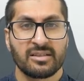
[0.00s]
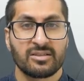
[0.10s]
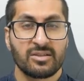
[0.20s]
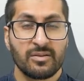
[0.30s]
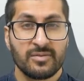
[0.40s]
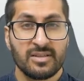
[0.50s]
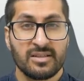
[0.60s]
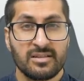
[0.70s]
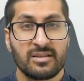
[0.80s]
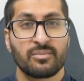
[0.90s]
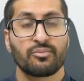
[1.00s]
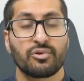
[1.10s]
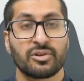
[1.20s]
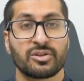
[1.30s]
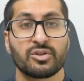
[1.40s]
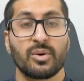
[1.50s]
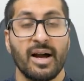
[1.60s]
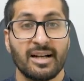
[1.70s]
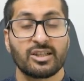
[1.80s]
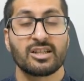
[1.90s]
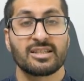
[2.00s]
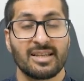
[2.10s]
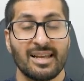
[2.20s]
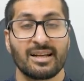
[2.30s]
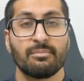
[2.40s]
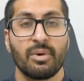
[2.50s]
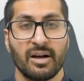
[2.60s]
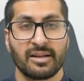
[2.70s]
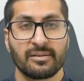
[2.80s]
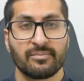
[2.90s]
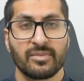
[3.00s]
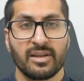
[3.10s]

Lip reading: the services and products you are actually selling and buying.